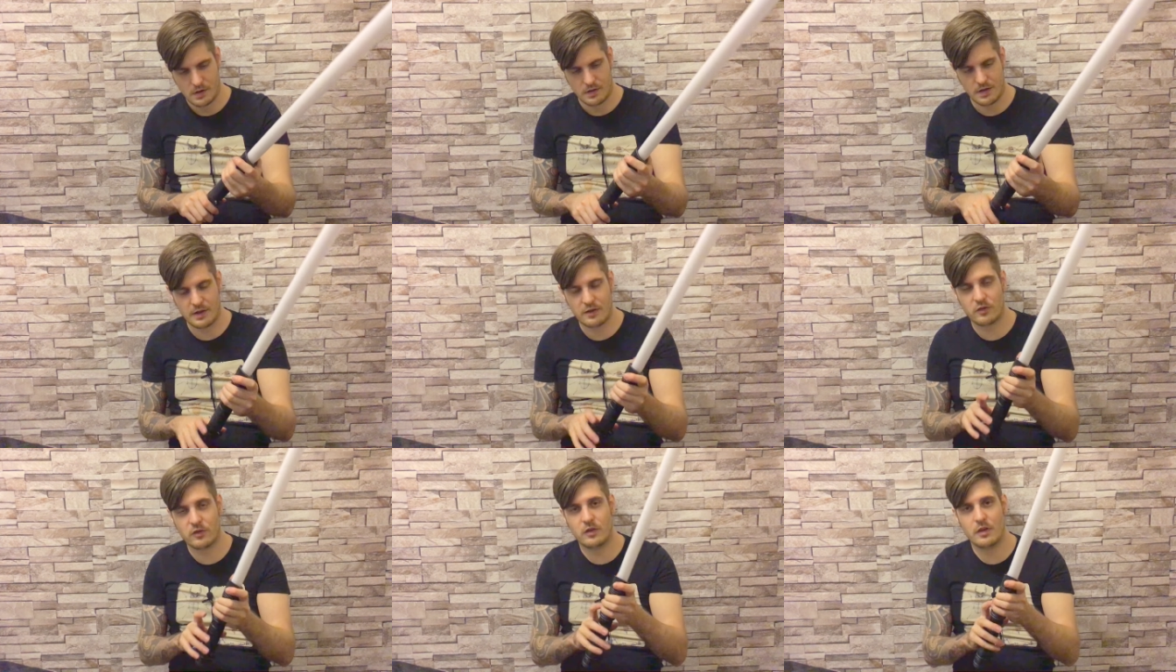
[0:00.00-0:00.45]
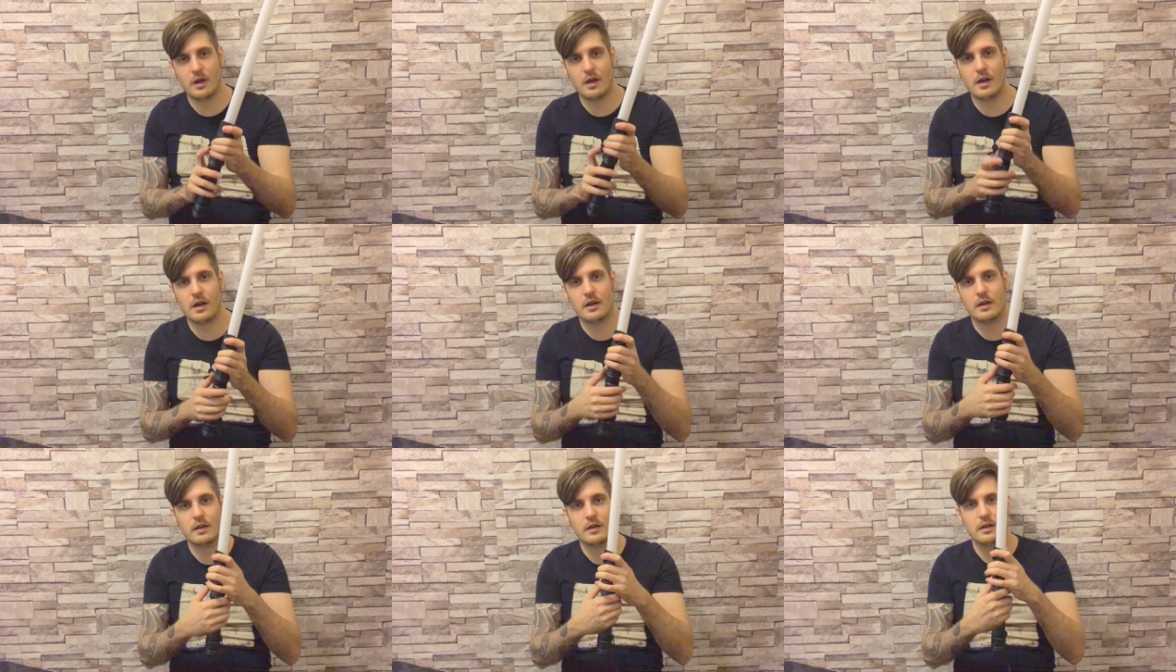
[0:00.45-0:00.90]
Let's
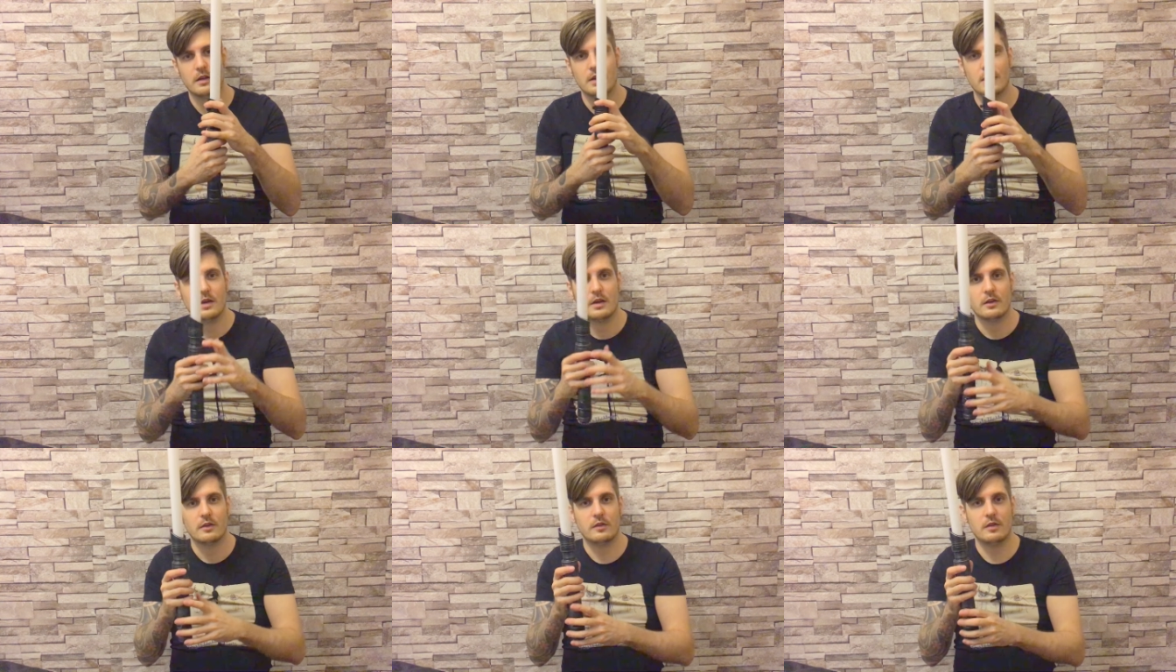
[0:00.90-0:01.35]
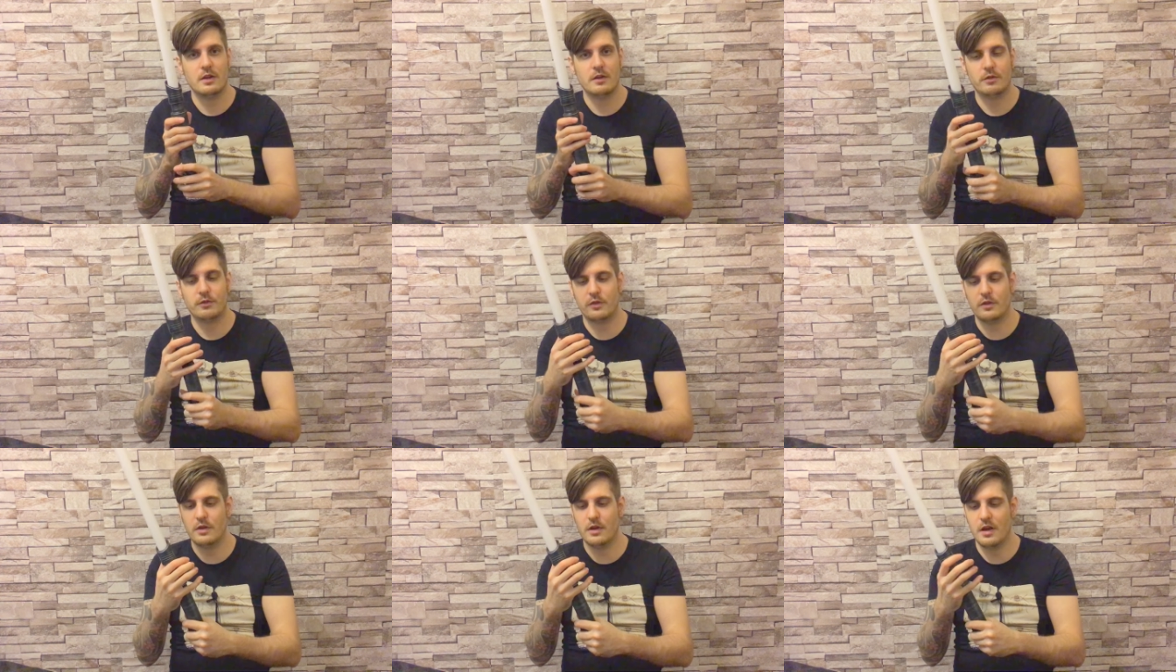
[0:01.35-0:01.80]
uh, see
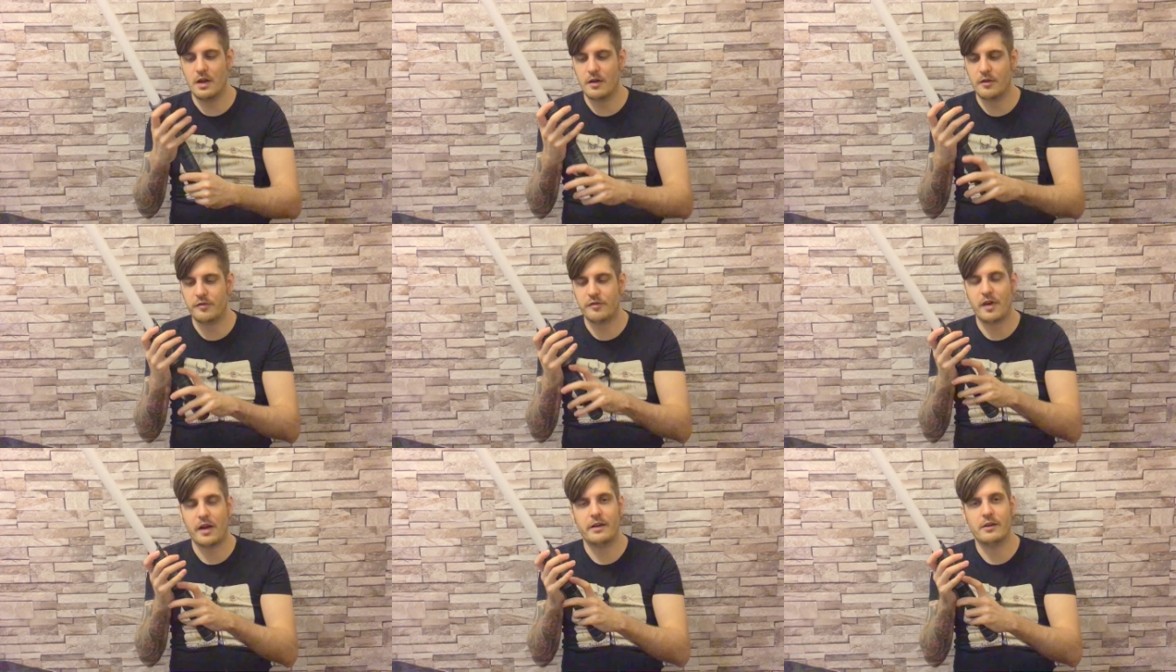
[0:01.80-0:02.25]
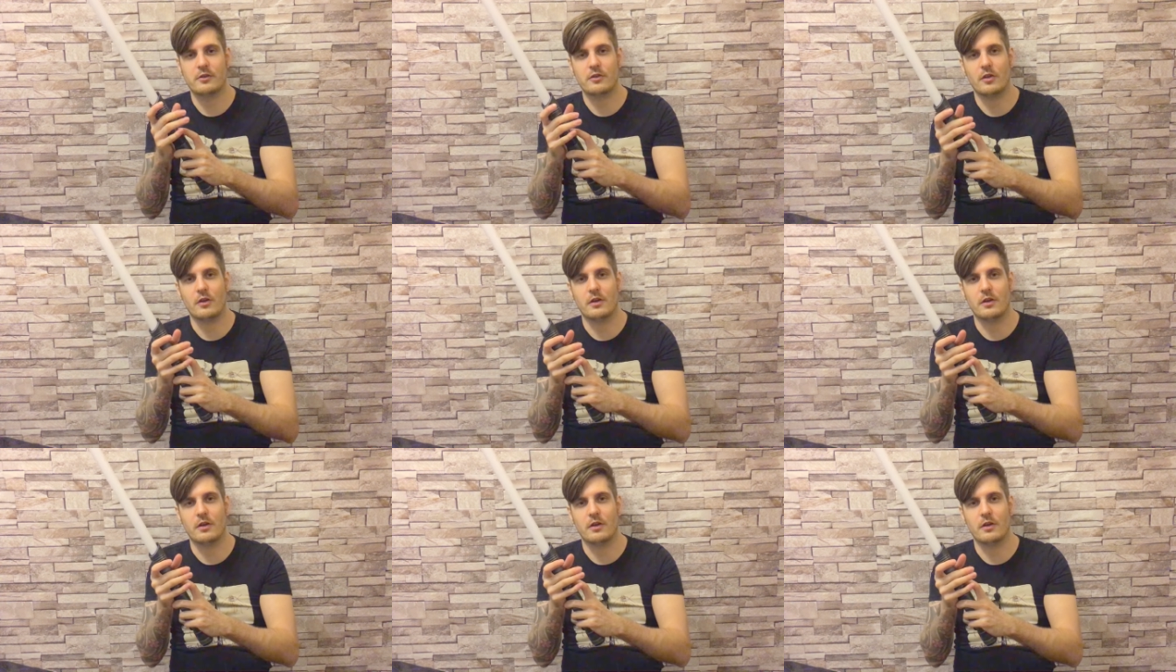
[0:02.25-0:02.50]
if the uh, fire's